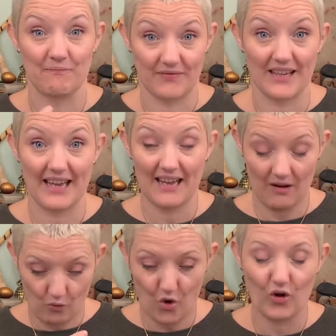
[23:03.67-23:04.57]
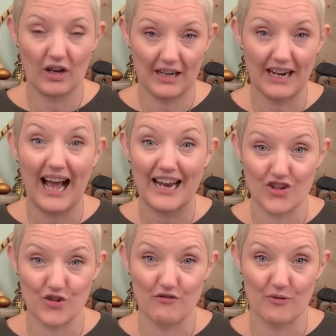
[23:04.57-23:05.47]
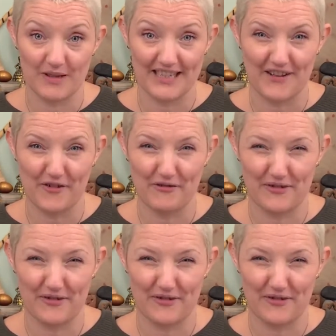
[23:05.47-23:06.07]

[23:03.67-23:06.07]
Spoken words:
Yeah, what can I do for myself?